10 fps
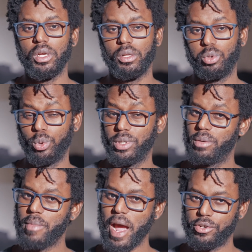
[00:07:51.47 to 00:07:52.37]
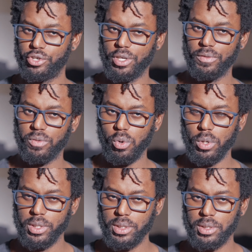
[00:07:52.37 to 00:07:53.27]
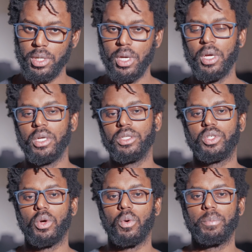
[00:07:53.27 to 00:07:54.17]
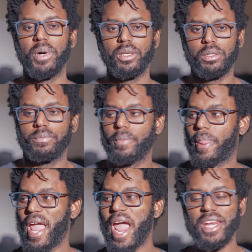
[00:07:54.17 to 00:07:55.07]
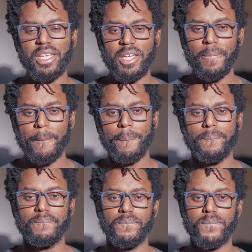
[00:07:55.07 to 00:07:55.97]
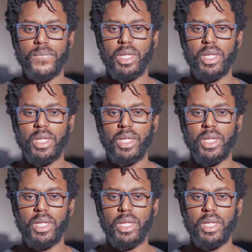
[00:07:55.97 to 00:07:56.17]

So not including the battery, of course. So, but any